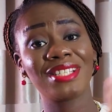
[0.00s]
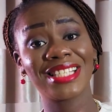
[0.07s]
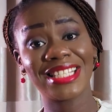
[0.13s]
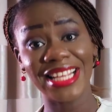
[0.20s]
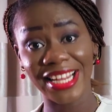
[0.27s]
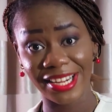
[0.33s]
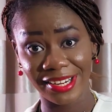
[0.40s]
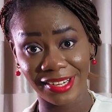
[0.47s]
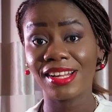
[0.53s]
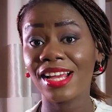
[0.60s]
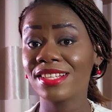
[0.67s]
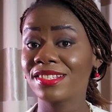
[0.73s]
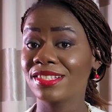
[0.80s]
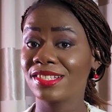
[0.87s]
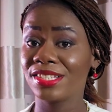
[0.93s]
SEC,
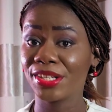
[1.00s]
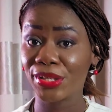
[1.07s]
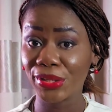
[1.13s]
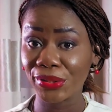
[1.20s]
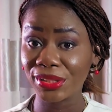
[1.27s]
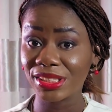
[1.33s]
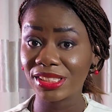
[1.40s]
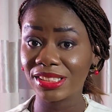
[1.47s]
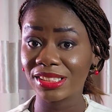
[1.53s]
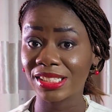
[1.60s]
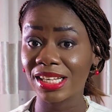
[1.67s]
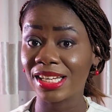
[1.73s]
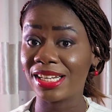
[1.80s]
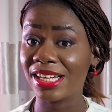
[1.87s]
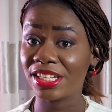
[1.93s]
that's the Securities
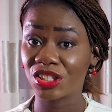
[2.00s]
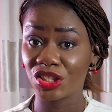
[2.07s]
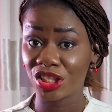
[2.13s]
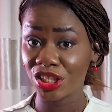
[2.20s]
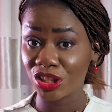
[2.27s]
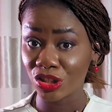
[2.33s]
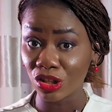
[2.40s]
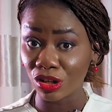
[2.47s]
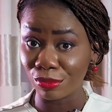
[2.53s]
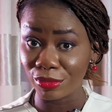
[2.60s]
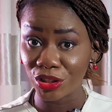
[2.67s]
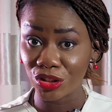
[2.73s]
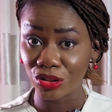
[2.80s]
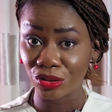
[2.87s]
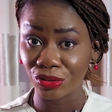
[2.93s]
and Exchange
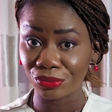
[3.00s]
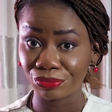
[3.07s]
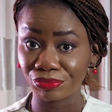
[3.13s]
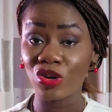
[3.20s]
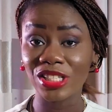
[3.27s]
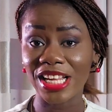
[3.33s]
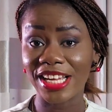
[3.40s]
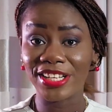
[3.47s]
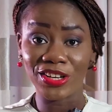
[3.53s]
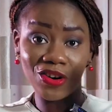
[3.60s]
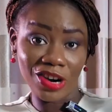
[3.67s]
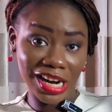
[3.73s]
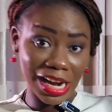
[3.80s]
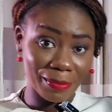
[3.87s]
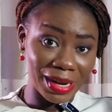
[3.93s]
Commission. Those are the
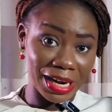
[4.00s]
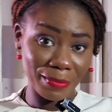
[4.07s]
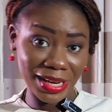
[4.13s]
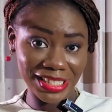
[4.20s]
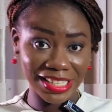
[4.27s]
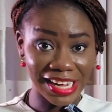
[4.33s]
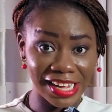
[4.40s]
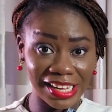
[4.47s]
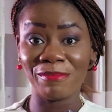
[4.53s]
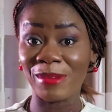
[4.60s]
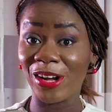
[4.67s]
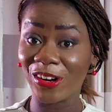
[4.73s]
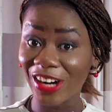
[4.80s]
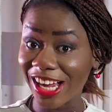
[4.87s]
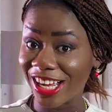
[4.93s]
oga patapata.
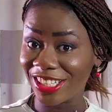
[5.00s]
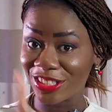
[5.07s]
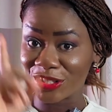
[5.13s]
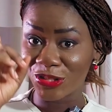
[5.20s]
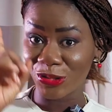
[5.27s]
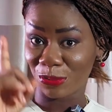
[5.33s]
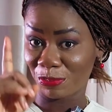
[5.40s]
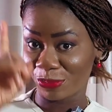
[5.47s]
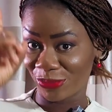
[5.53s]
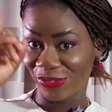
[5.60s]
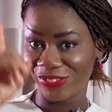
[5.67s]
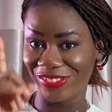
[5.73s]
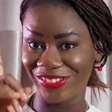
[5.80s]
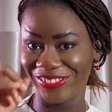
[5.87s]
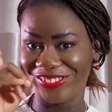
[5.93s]
My oga at the top.
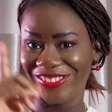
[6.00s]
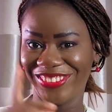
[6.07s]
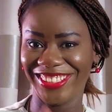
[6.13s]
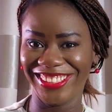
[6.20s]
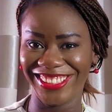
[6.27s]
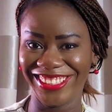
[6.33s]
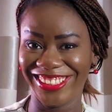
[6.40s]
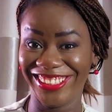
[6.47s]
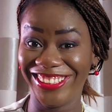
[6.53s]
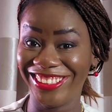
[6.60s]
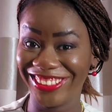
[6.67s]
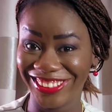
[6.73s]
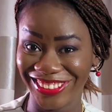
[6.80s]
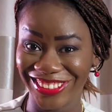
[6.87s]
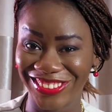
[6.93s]
You
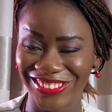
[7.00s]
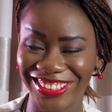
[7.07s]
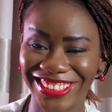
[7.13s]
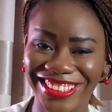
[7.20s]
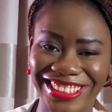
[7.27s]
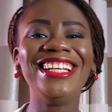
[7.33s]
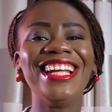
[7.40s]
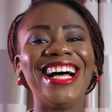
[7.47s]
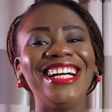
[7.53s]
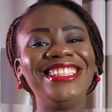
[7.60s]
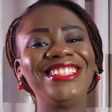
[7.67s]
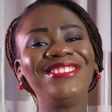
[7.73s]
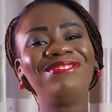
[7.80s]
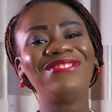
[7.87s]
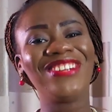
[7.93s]
know those ones? They are
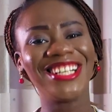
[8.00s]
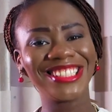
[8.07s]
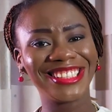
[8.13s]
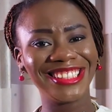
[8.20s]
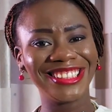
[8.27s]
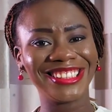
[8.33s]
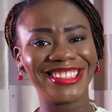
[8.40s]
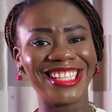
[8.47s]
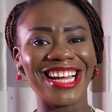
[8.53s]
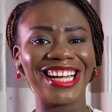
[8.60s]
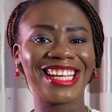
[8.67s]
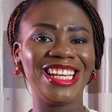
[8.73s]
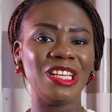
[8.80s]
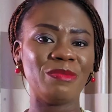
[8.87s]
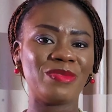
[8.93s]
the bosses that
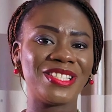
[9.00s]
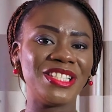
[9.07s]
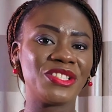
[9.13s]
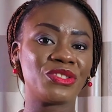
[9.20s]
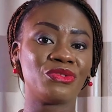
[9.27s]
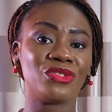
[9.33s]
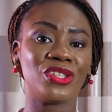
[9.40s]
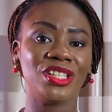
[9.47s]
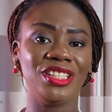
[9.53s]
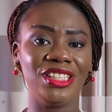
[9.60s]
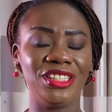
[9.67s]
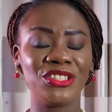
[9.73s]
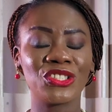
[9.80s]
keeps it running.